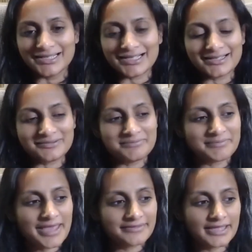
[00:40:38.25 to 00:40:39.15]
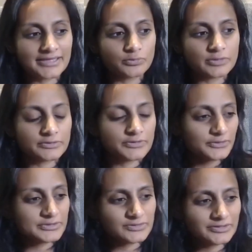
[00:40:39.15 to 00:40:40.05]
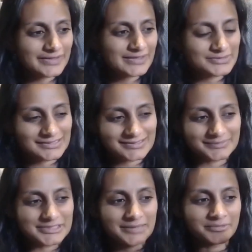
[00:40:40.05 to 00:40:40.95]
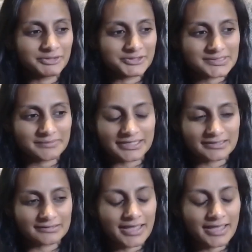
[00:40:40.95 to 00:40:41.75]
And like, you know, we sort of, I think it was like September or something.